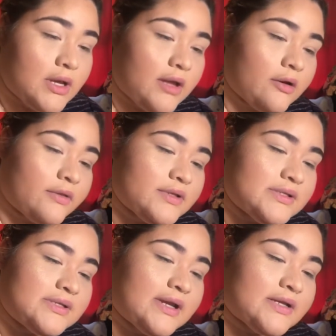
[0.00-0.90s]
I don't know. This
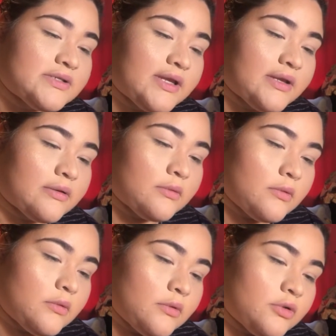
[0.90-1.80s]
isn't as like
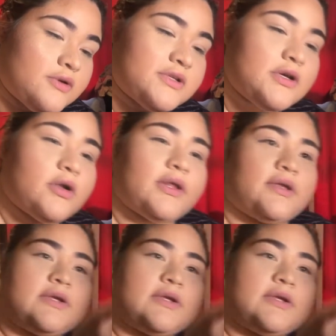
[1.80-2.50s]
you see on like